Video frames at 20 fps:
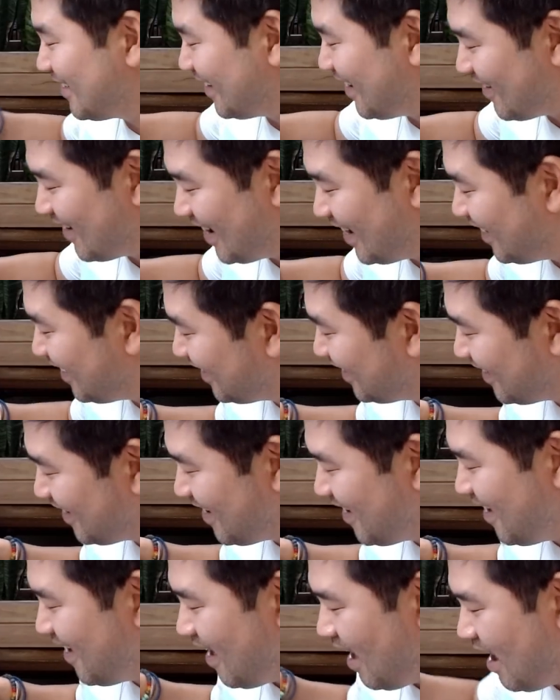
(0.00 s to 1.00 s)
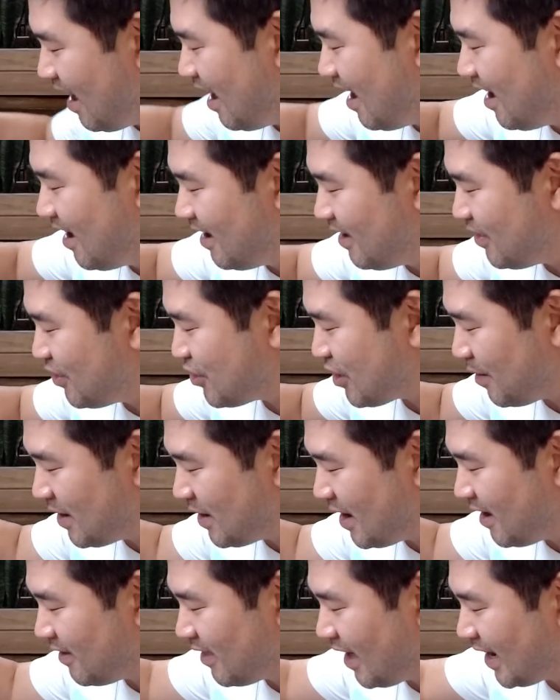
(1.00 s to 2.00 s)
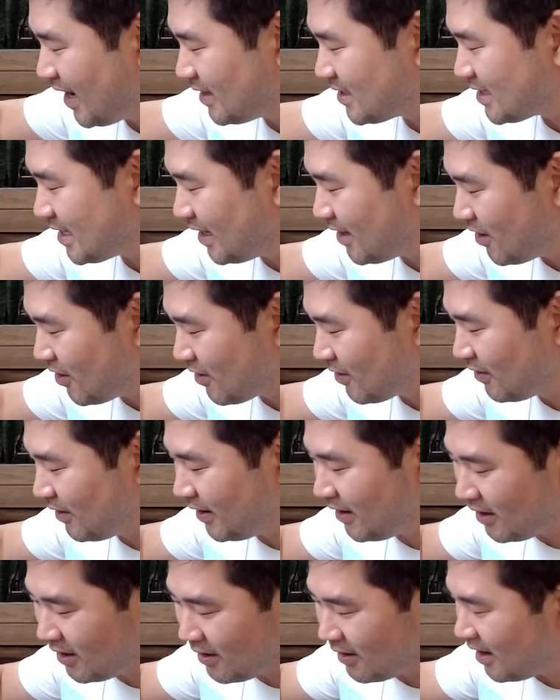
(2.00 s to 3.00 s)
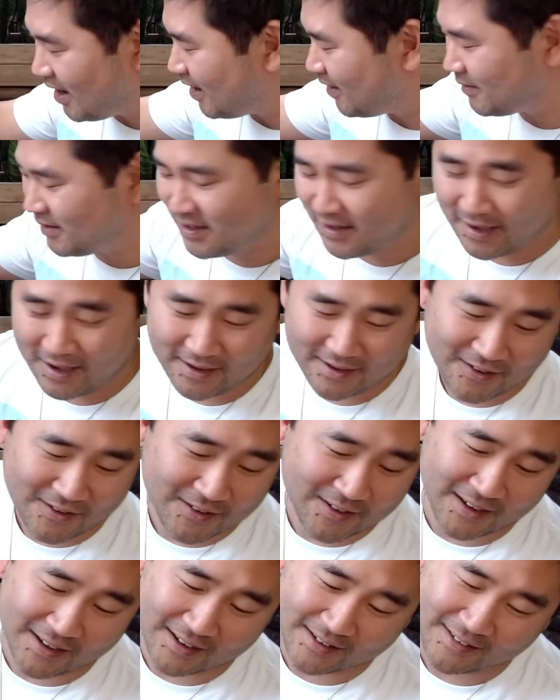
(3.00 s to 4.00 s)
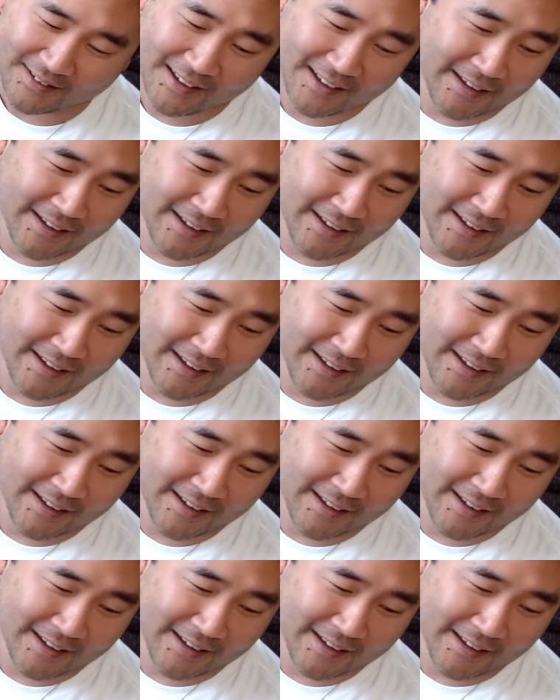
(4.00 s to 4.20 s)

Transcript: All right. Gemini, like I said earlier, you're good.